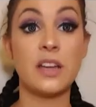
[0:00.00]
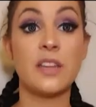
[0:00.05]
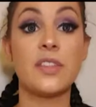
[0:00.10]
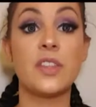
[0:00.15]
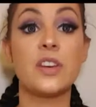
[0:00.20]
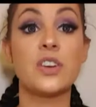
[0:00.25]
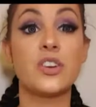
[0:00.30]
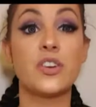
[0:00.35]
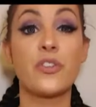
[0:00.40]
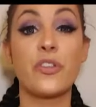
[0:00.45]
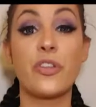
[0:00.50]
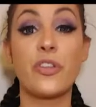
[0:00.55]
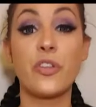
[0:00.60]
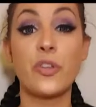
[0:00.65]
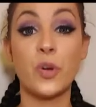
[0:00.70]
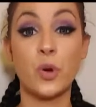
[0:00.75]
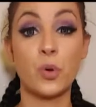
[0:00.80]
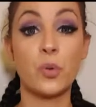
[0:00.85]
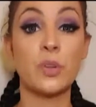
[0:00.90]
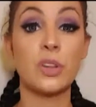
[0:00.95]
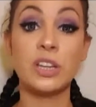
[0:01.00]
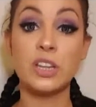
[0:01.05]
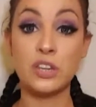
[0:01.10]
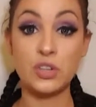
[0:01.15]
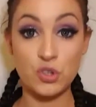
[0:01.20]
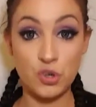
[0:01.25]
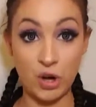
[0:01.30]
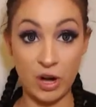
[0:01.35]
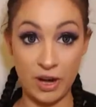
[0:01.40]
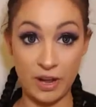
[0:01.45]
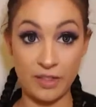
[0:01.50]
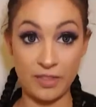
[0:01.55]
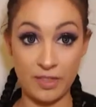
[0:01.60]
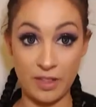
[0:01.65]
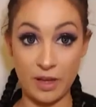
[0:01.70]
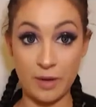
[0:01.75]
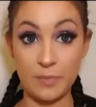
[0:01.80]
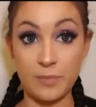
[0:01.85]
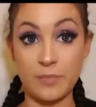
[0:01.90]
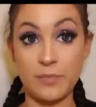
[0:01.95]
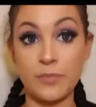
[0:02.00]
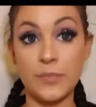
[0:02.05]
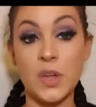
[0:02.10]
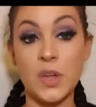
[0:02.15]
and then you're thoroughly drying them.